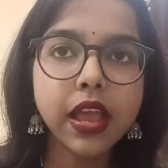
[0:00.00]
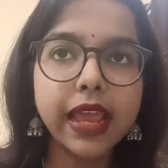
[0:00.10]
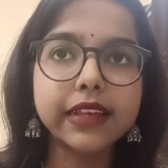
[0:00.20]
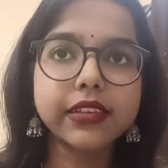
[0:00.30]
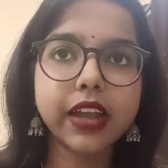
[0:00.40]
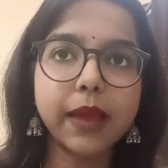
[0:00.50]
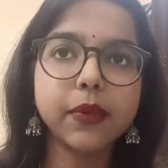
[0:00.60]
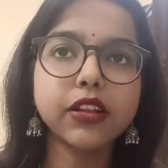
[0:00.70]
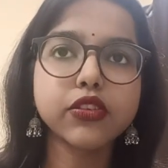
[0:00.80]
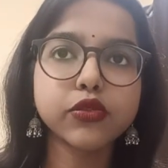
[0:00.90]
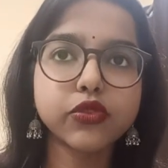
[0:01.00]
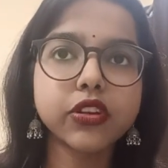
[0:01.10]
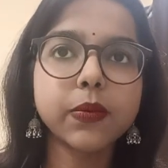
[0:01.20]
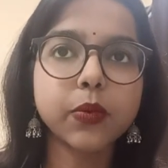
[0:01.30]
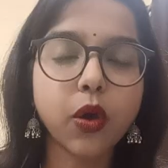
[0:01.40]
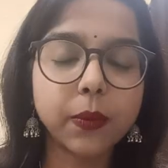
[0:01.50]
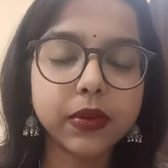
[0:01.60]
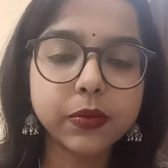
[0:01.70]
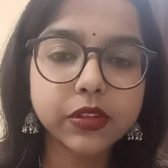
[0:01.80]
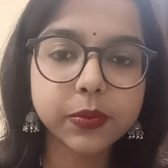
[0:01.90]
ascribing the social
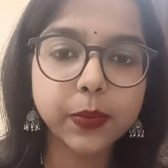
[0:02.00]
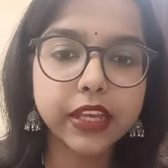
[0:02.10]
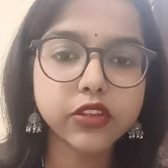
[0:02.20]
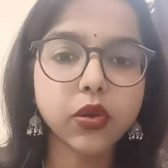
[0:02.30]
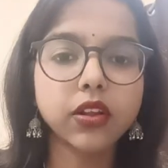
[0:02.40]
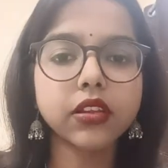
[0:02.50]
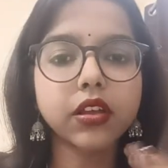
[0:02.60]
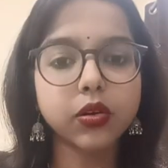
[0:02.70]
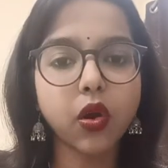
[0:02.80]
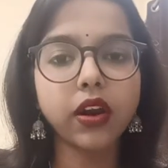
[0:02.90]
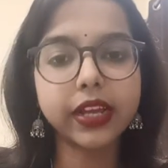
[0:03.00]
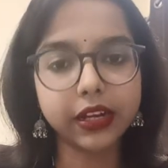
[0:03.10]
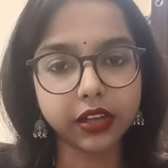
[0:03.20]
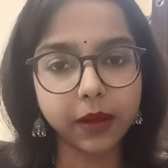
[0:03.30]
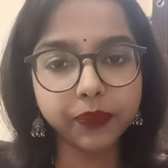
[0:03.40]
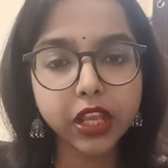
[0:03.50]
problems based on the raw data.